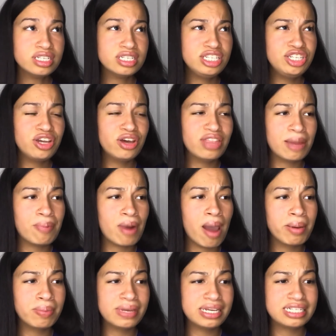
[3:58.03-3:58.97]
They
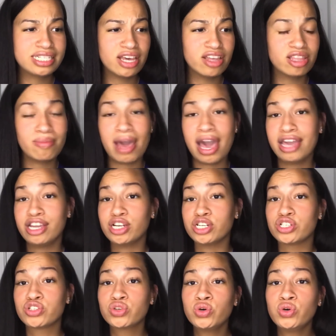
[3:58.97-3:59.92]
probably sell them at
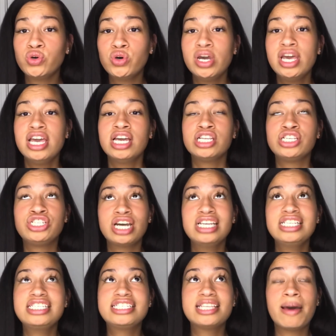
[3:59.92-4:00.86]
your school.
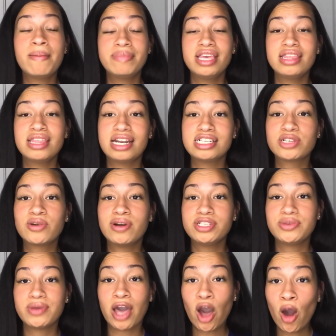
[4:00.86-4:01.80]
Just something that is
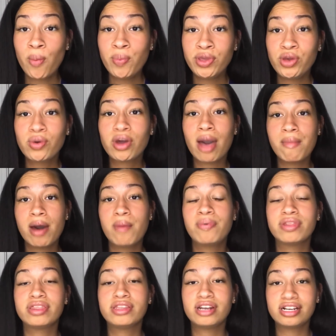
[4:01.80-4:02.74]
going to help you come
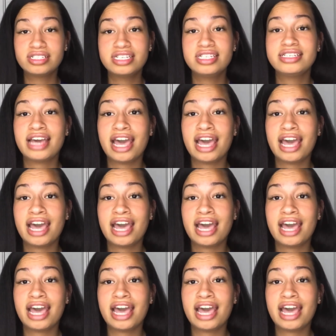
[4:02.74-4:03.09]
up with nursing